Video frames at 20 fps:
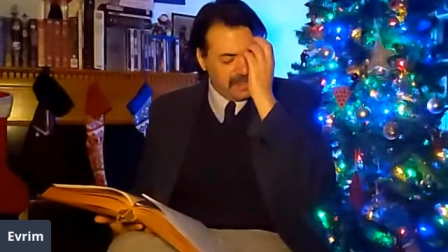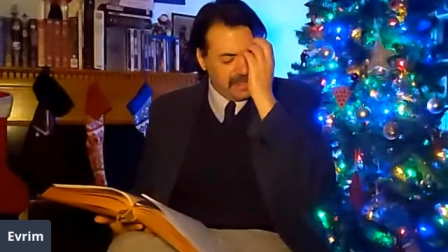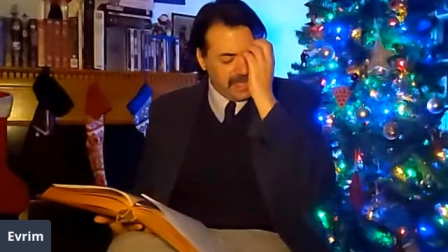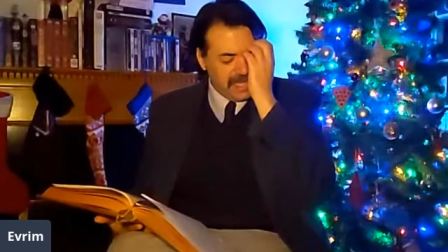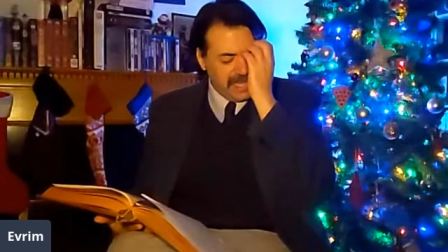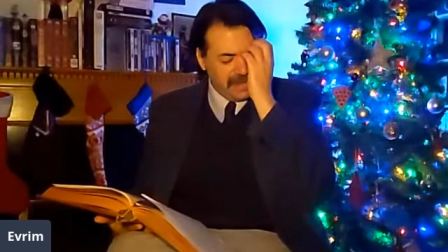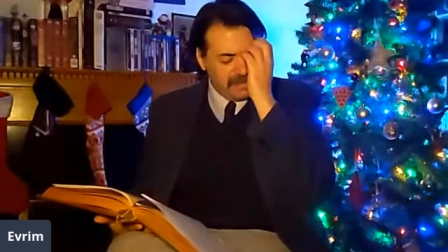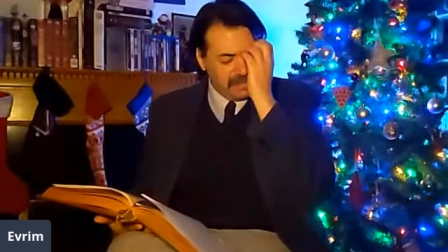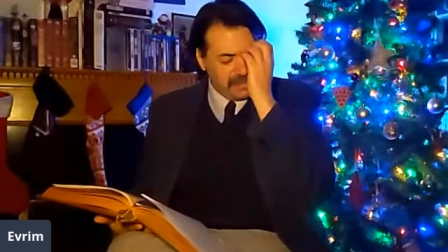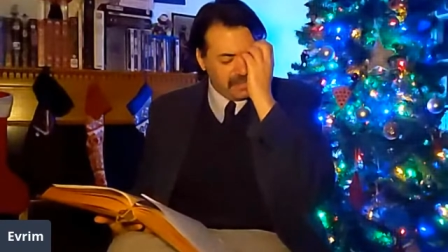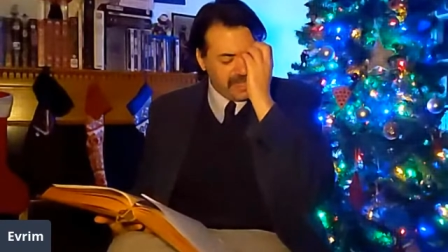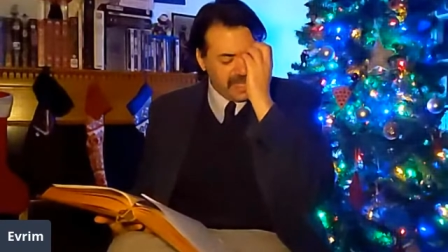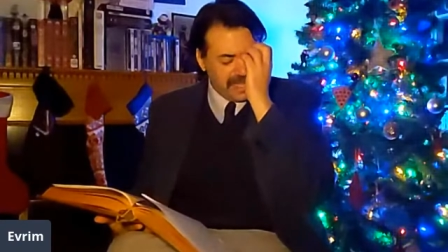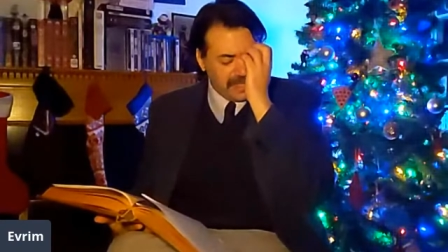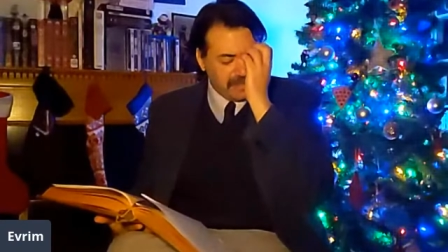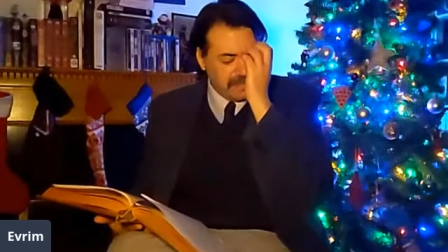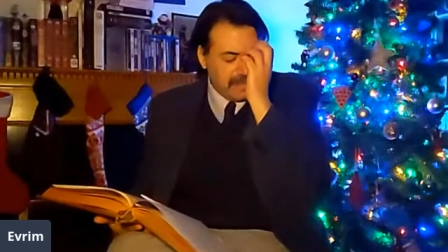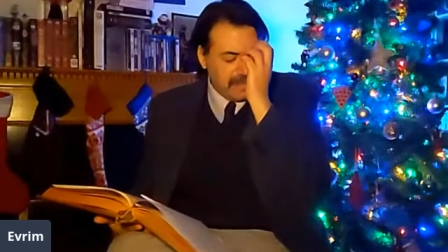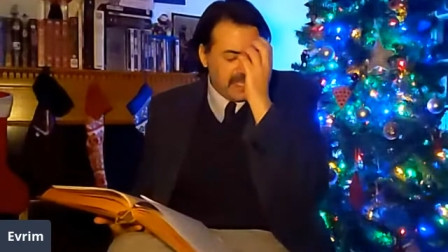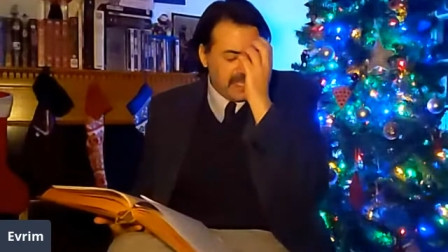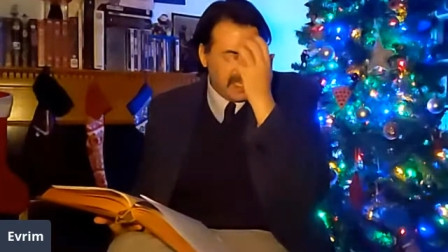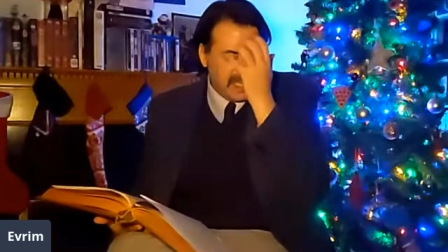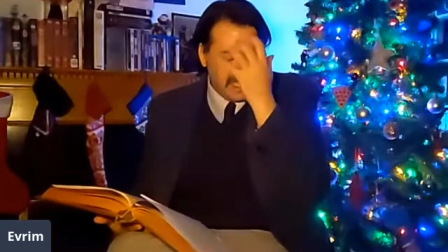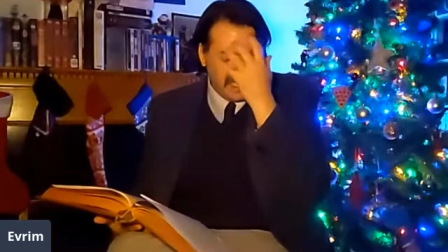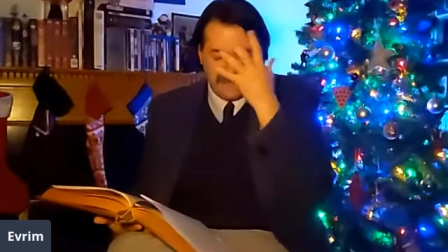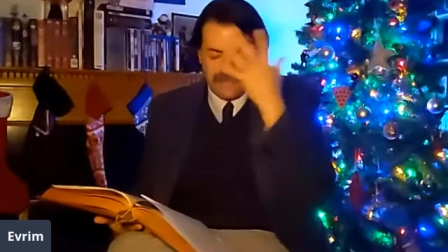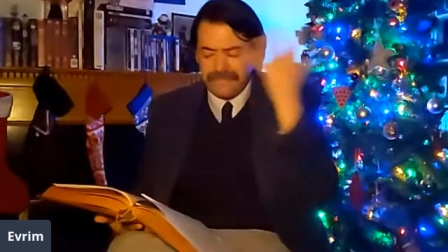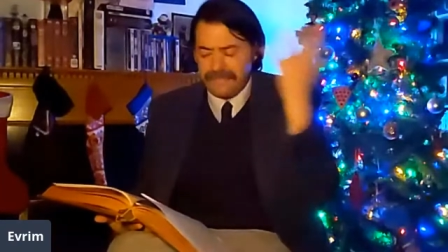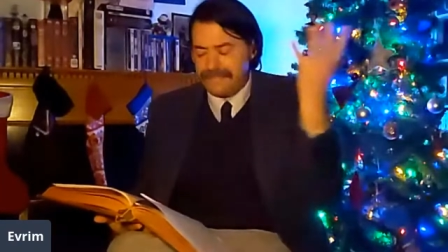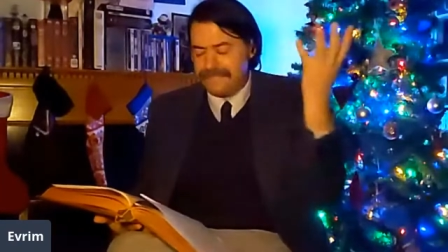And it would take
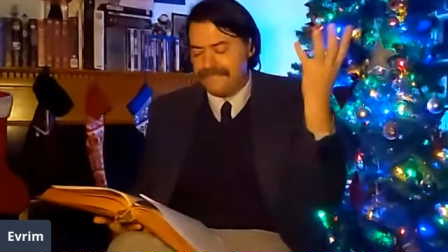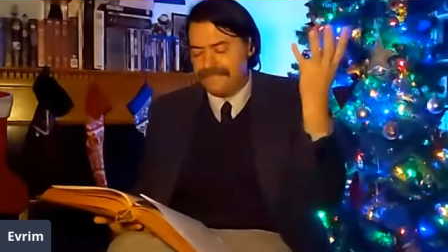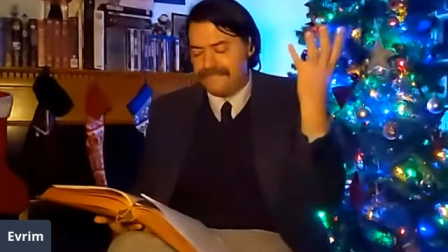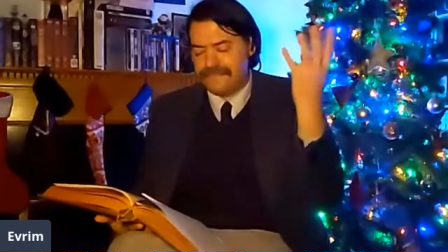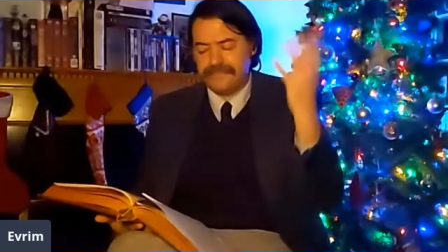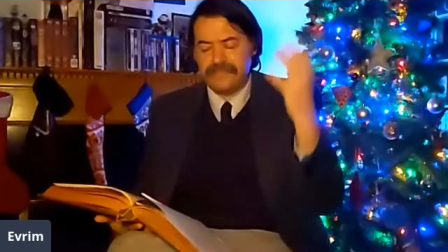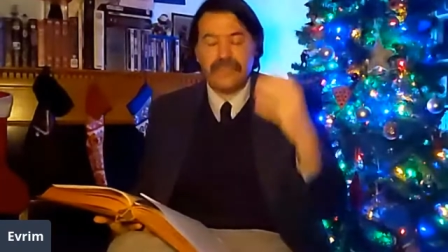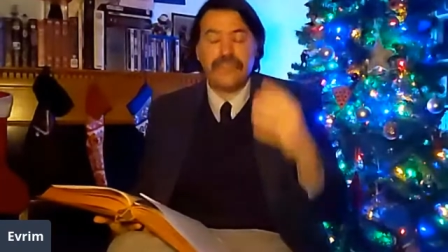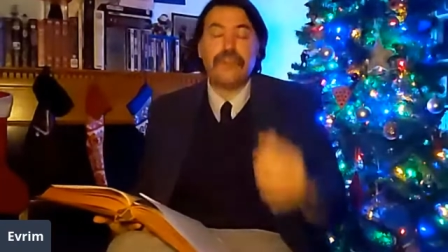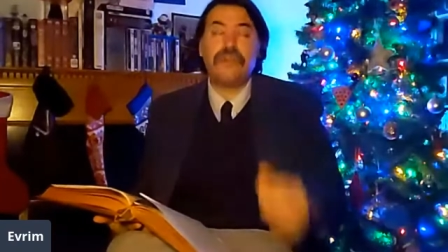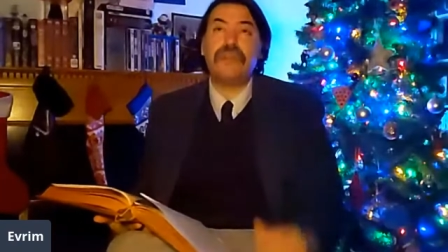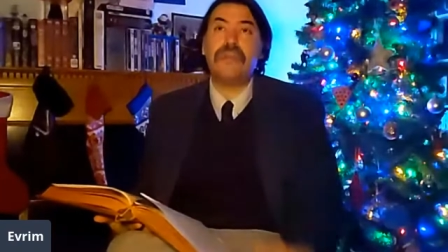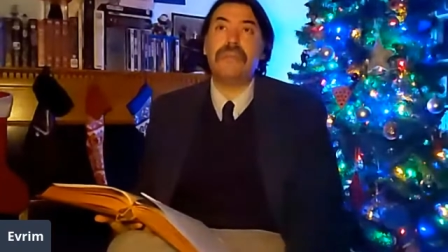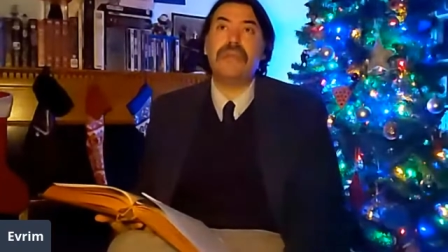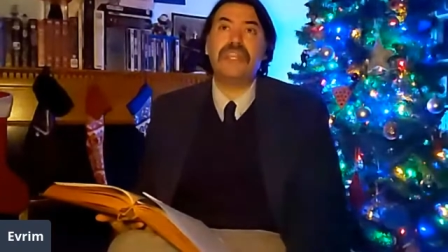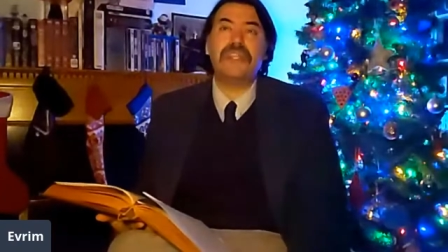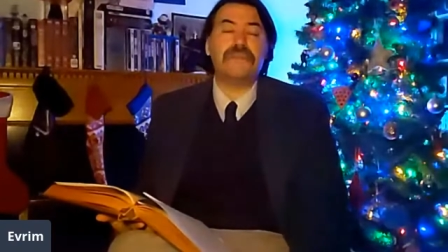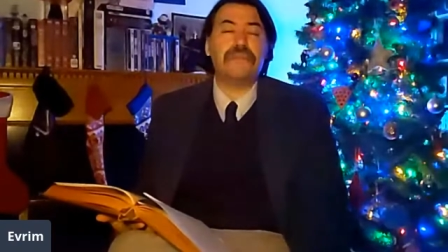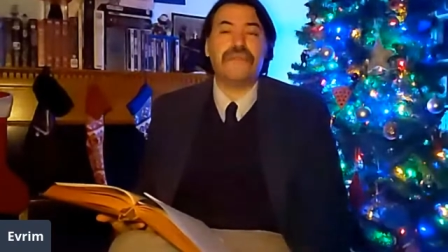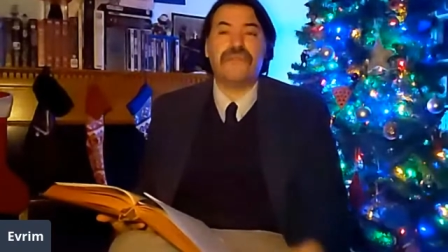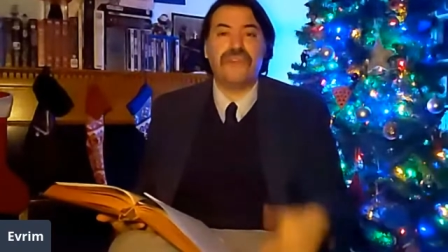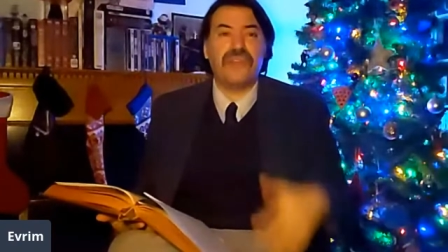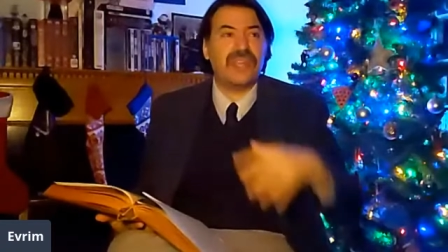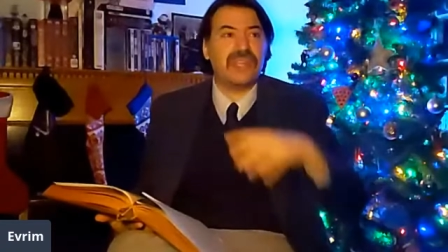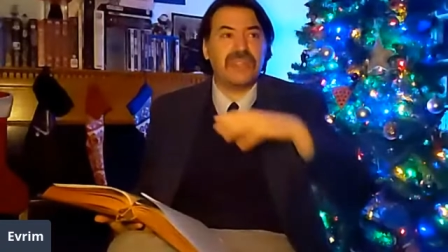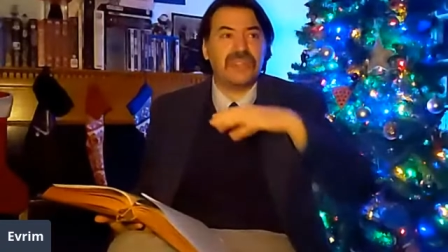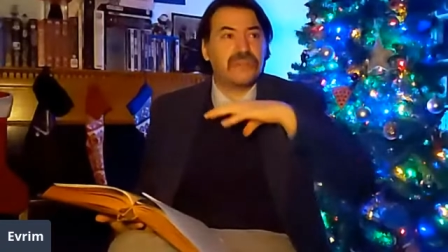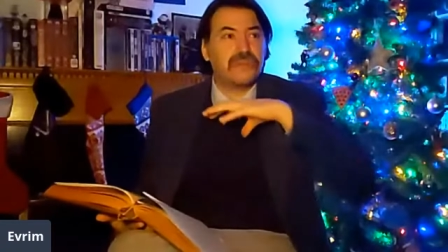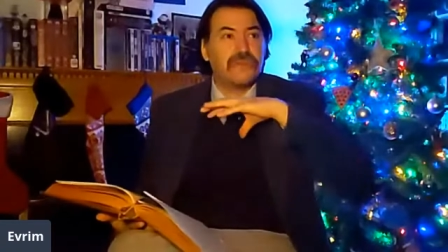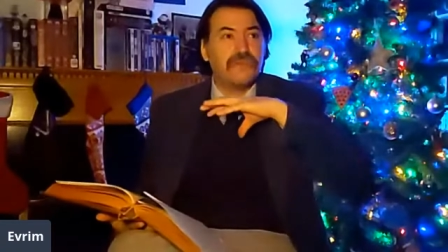me 30 minutes before I
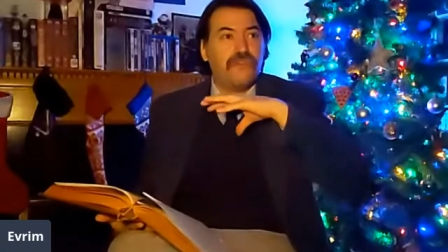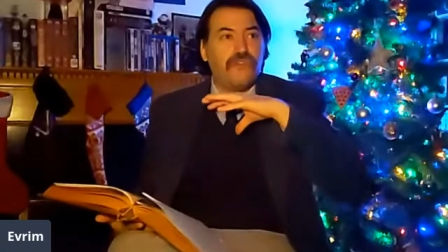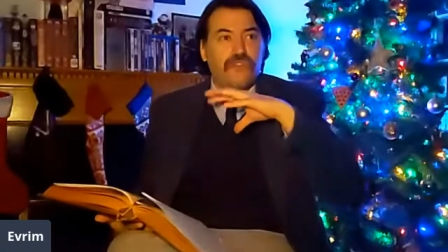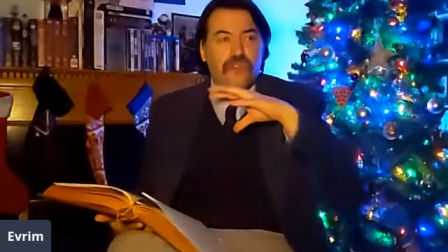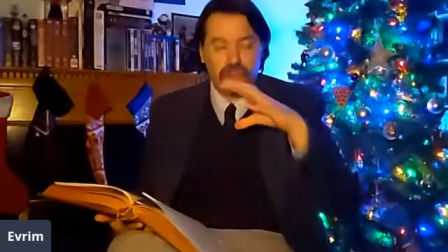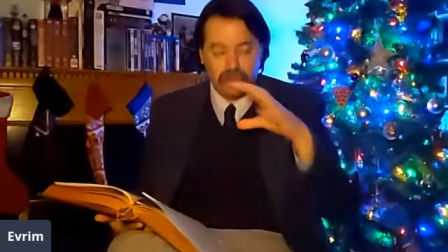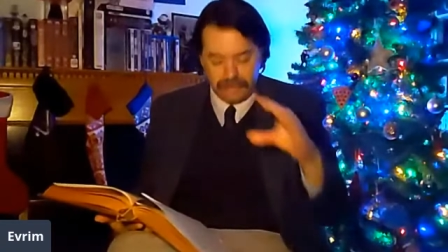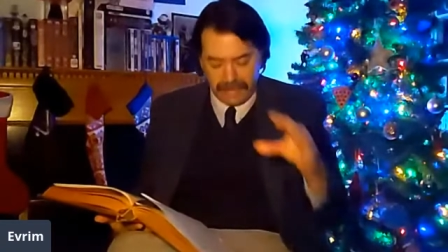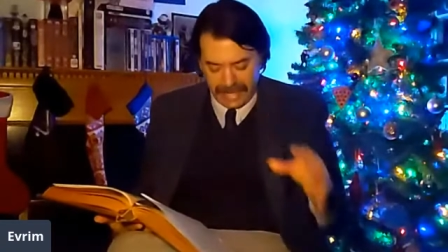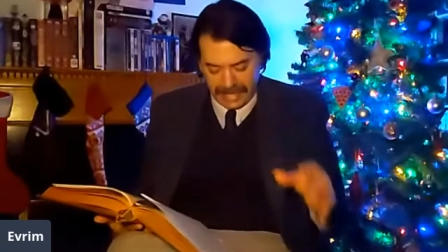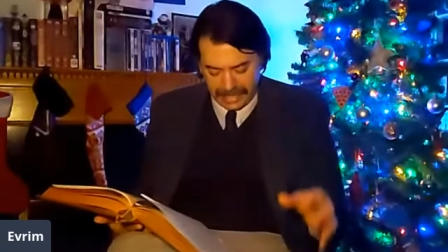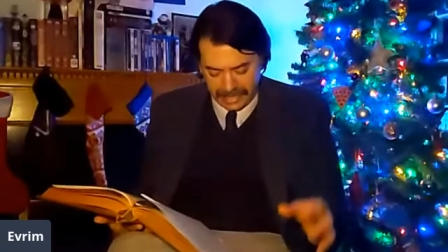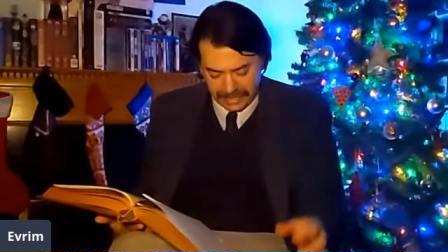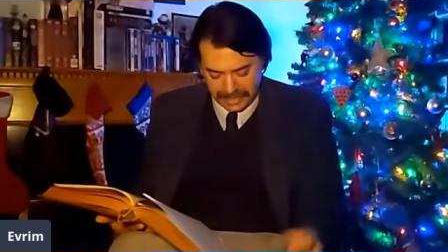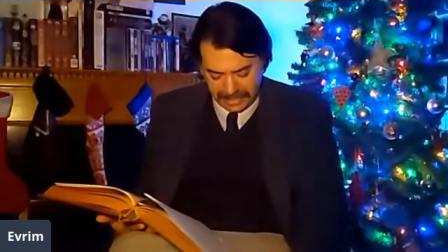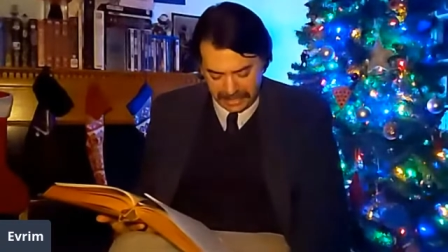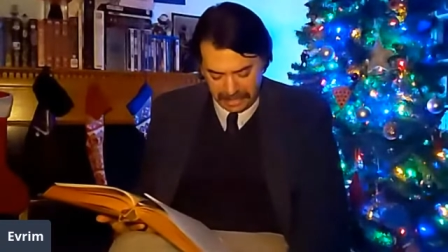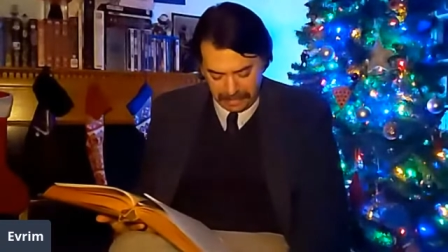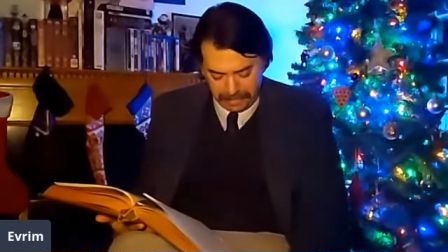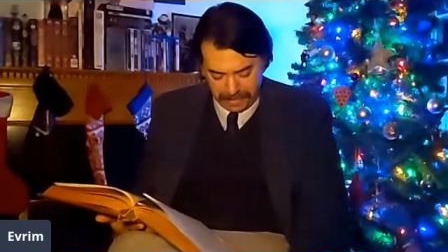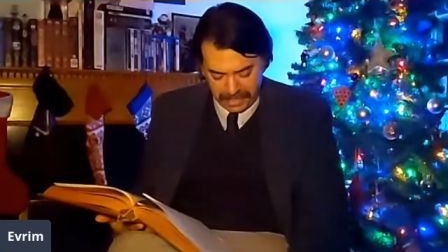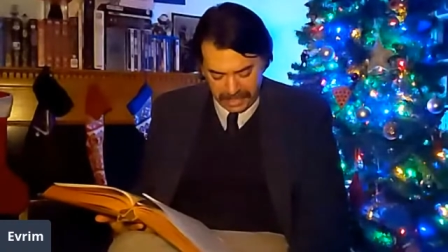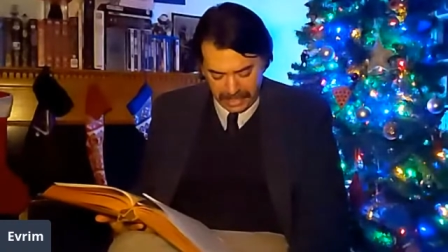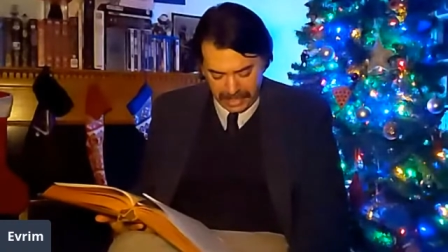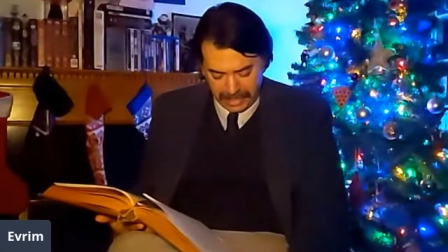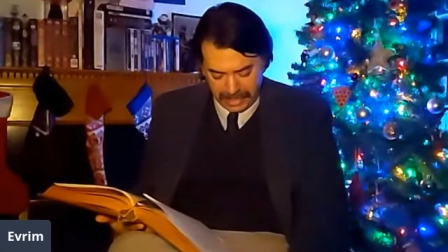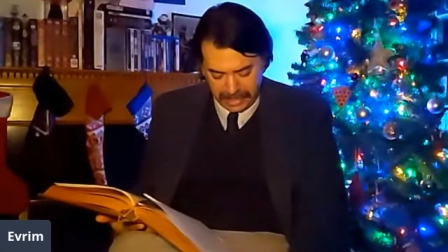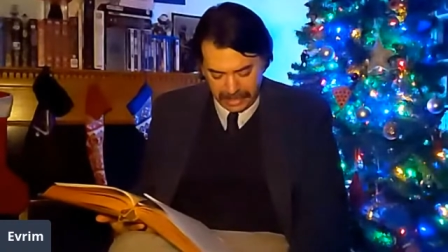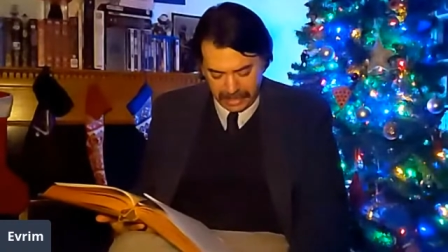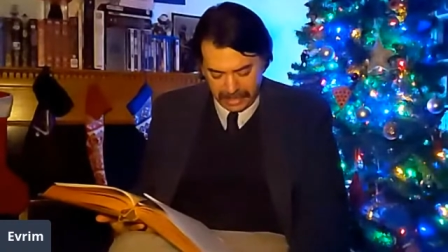could fall back asleep
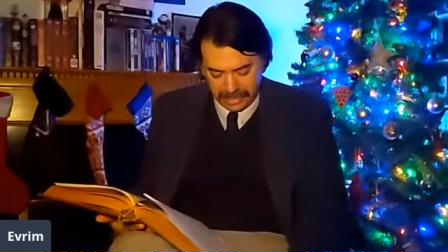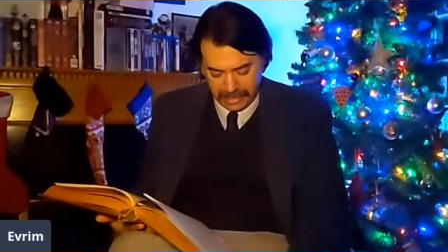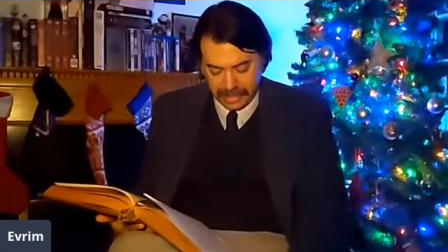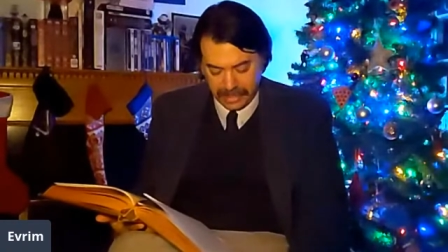again.